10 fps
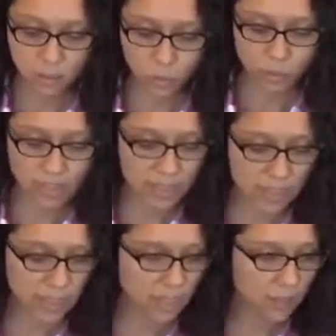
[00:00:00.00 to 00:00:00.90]
You
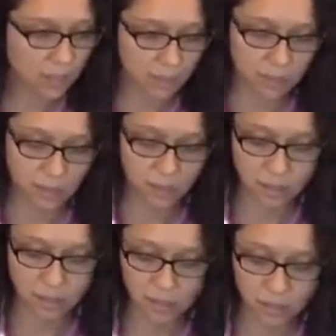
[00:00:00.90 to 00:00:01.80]
whisk it
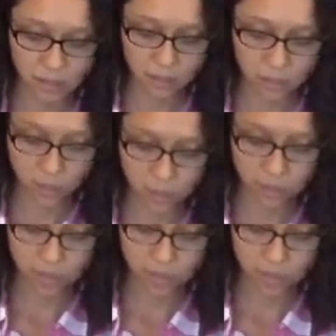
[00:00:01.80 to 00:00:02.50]
so